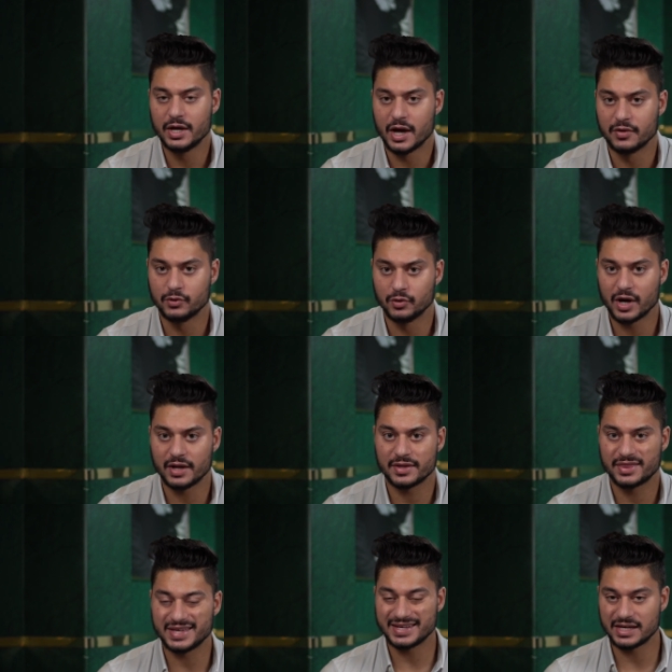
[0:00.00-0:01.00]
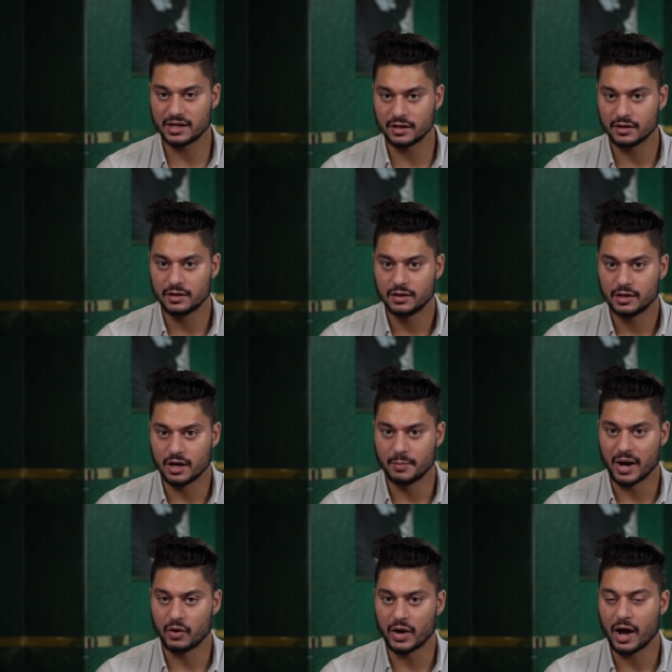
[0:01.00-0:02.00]
and they're not thinking
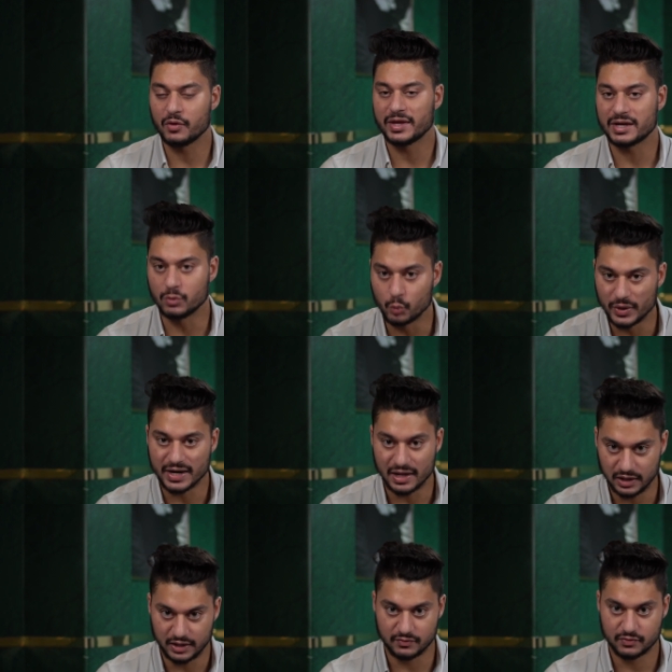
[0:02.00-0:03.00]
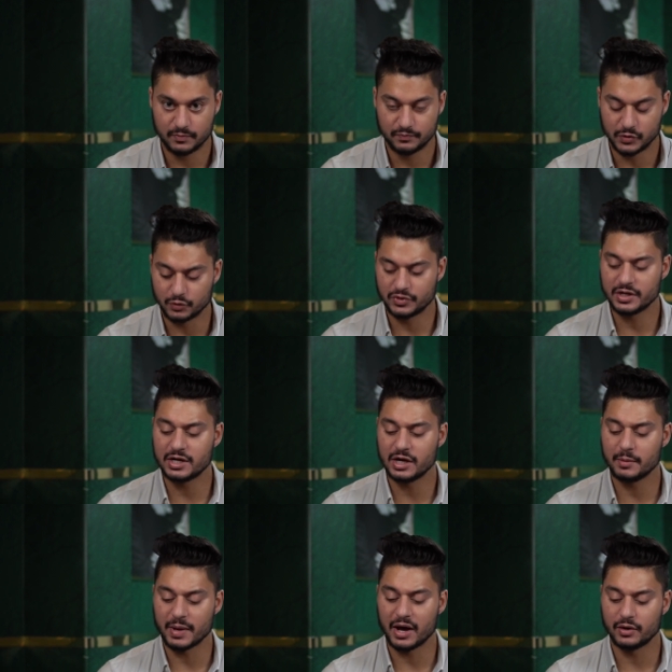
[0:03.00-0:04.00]
about how they can win at life. They're
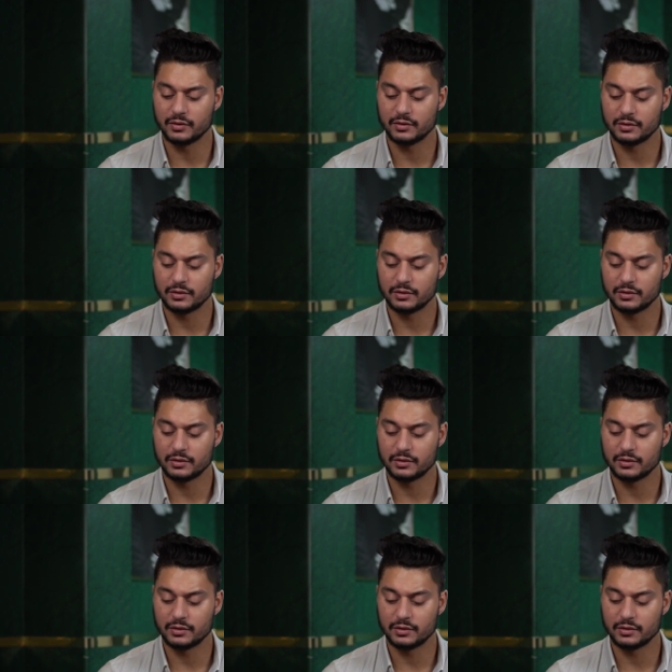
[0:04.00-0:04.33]
thinking about,